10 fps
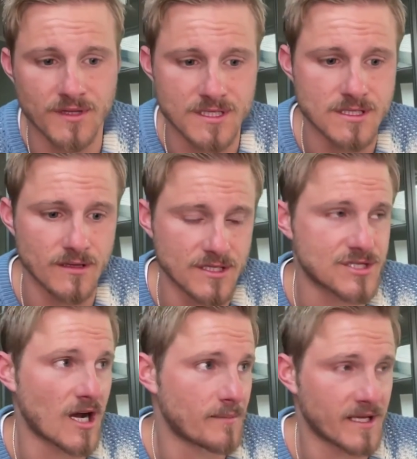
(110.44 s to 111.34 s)
truth is, this
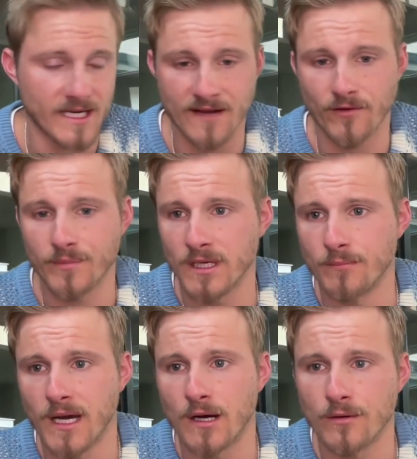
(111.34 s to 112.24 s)
job can never be
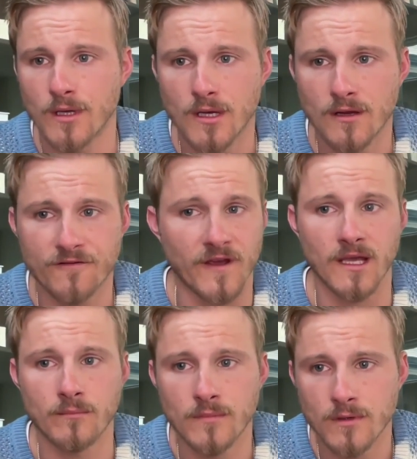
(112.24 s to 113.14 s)
about
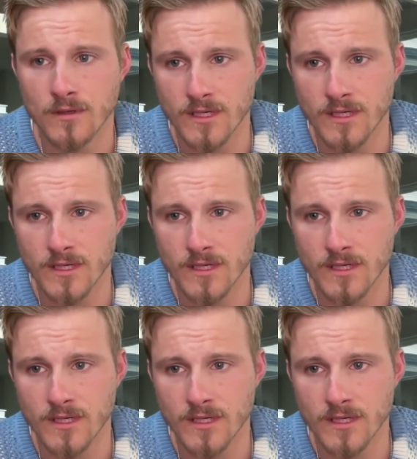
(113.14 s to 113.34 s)
fame.